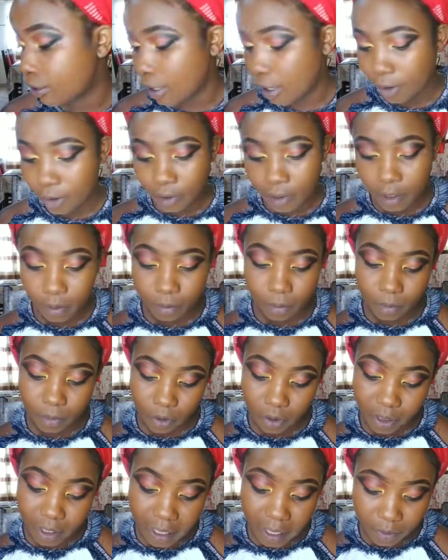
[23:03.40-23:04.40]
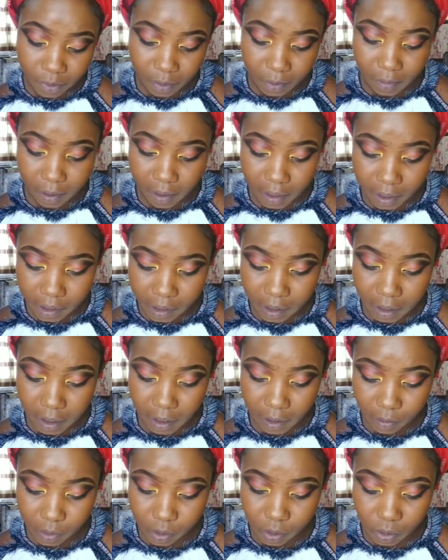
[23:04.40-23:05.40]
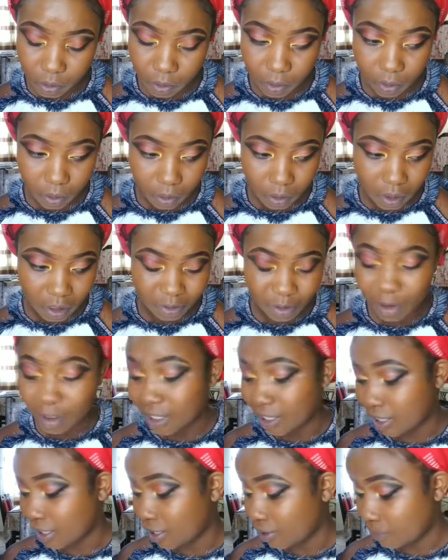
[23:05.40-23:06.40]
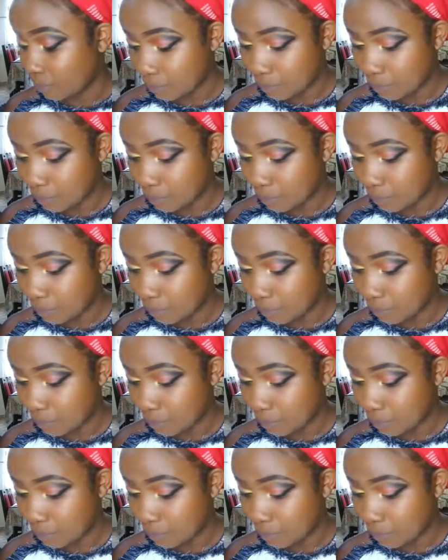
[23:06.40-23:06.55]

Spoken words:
I got them online from an Instagram store. I've forgotten the name,